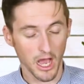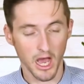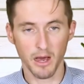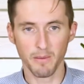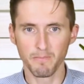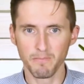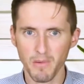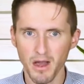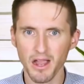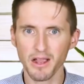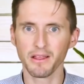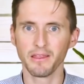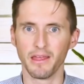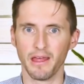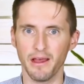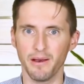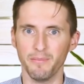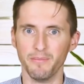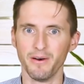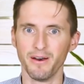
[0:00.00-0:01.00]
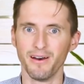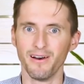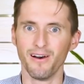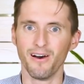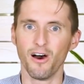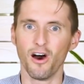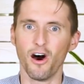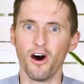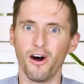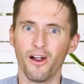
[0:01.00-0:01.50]
among them
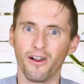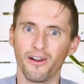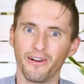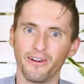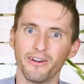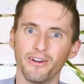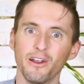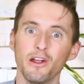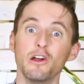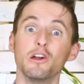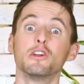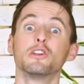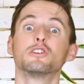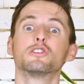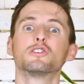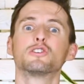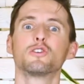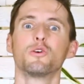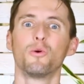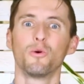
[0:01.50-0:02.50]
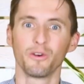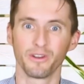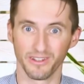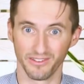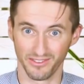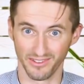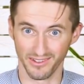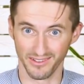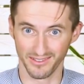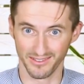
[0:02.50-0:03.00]
are
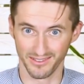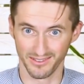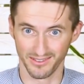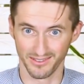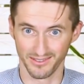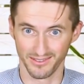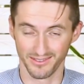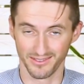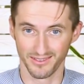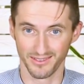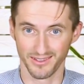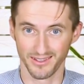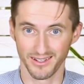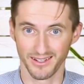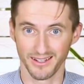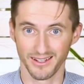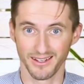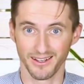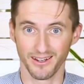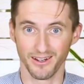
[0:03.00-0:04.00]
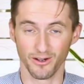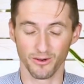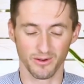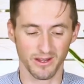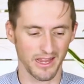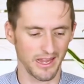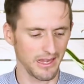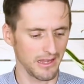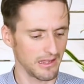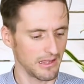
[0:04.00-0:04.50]
tortoises.
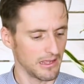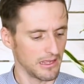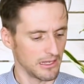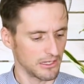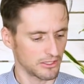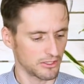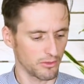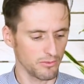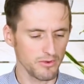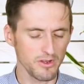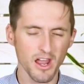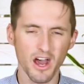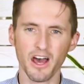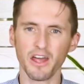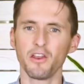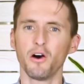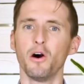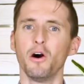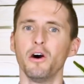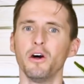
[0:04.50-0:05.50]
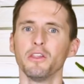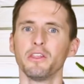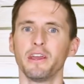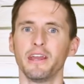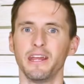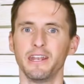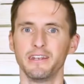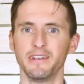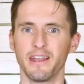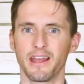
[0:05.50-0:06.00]
Okay, so not all
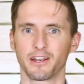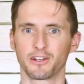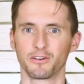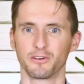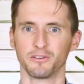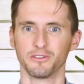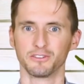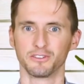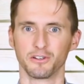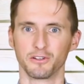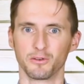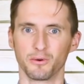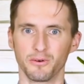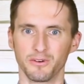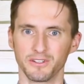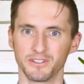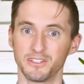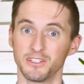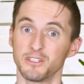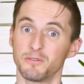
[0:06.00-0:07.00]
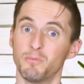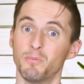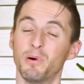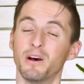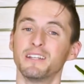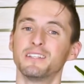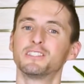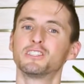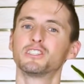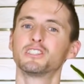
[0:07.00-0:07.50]
the hidden neck turtles are tortoises,
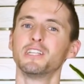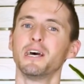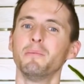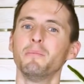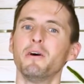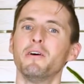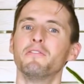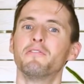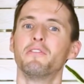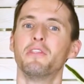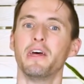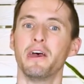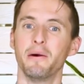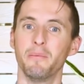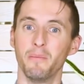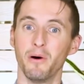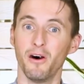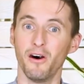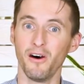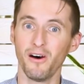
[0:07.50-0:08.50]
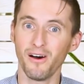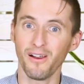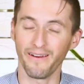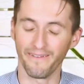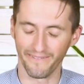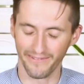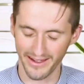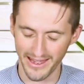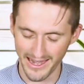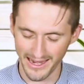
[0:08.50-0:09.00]
but some of them
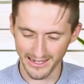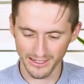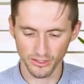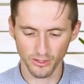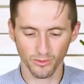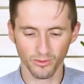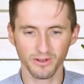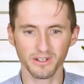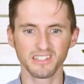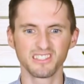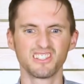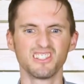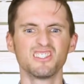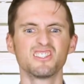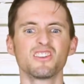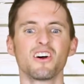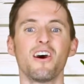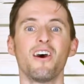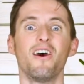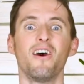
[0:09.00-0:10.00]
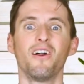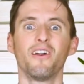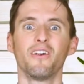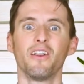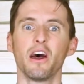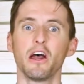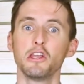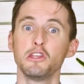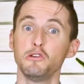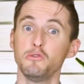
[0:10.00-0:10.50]
are. And tortoises
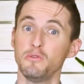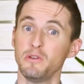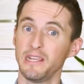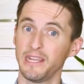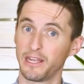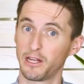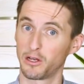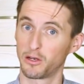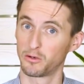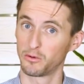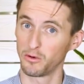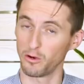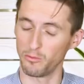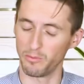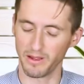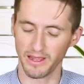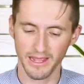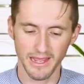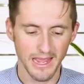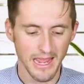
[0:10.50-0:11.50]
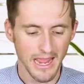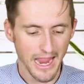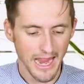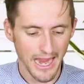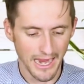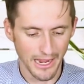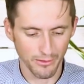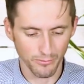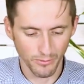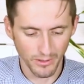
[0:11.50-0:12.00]
are a unique group.
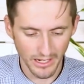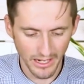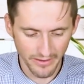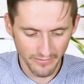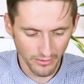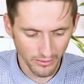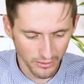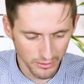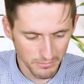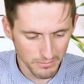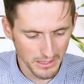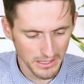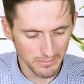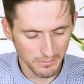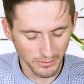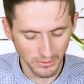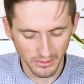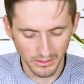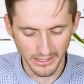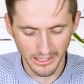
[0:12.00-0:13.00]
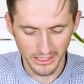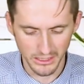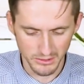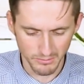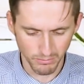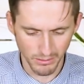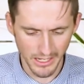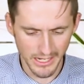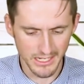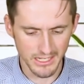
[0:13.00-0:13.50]
And when I've heard people
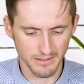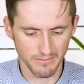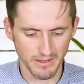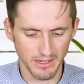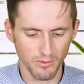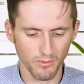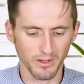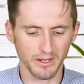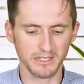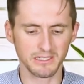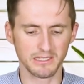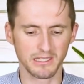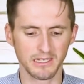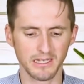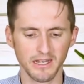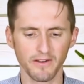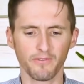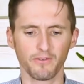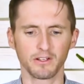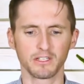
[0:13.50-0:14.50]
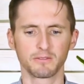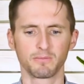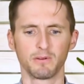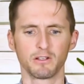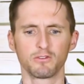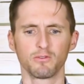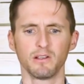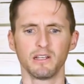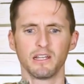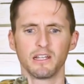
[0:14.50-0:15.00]
explain to me what is the difference
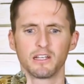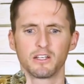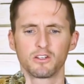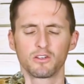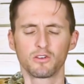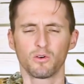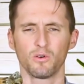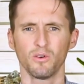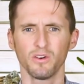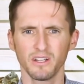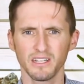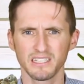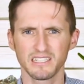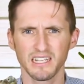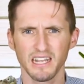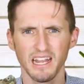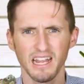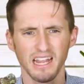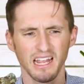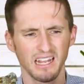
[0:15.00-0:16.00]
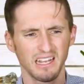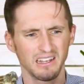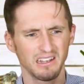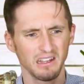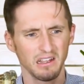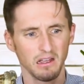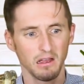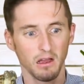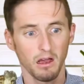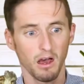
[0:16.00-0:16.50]
between a tortoise and
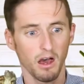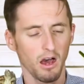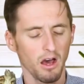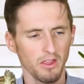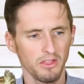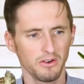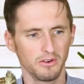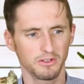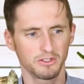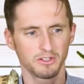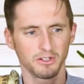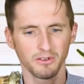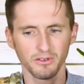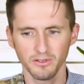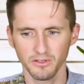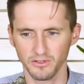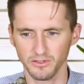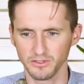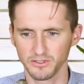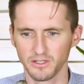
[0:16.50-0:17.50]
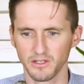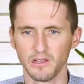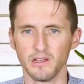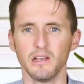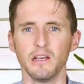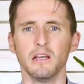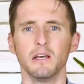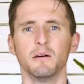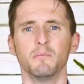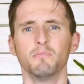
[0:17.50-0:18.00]
other turtles,
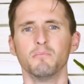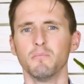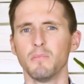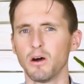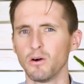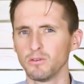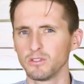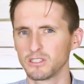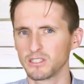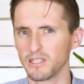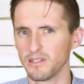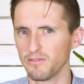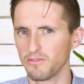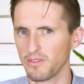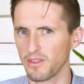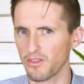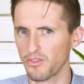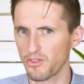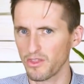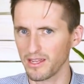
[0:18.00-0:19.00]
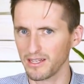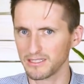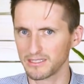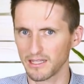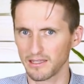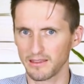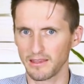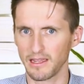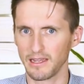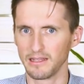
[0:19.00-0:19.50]
most of the things
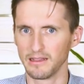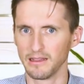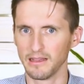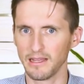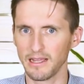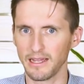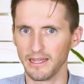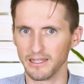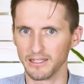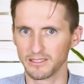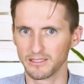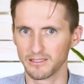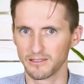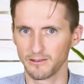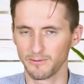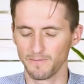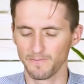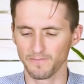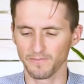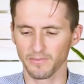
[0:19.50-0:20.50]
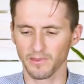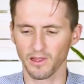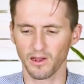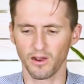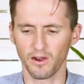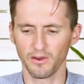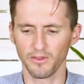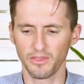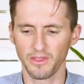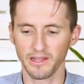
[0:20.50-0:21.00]
that they list
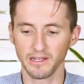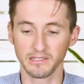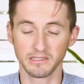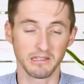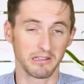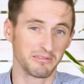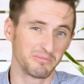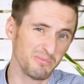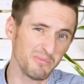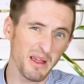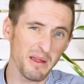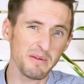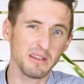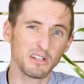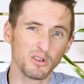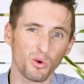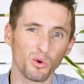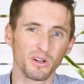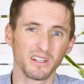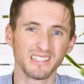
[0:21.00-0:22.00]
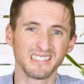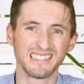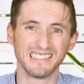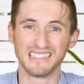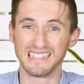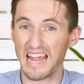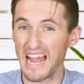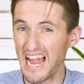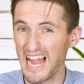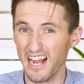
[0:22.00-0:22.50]
are things that maybe
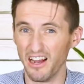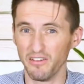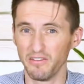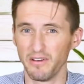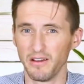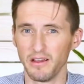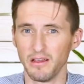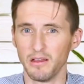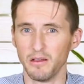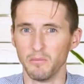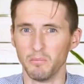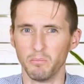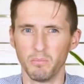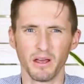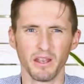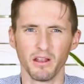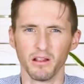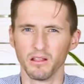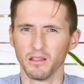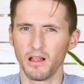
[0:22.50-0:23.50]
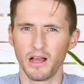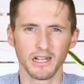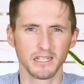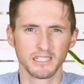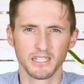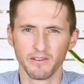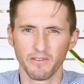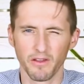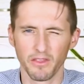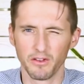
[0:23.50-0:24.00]
tortoises have, but
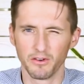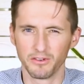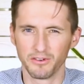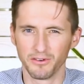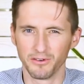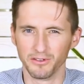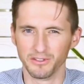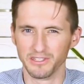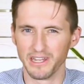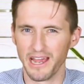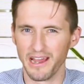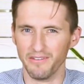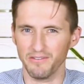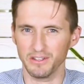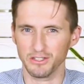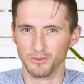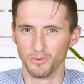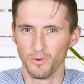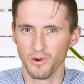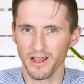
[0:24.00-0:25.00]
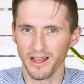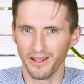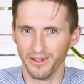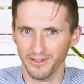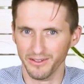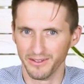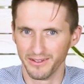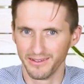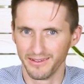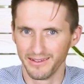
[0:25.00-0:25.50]
lots of other turtles have as well.